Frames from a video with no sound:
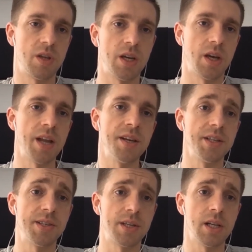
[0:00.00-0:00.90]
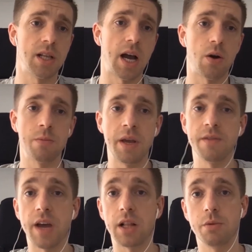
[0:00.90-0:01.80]
and it's still our main
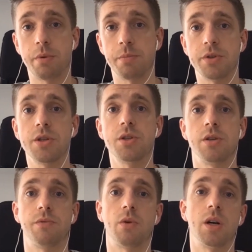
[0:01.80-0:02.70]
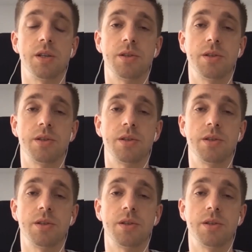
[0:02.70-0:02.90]
value proposition for us.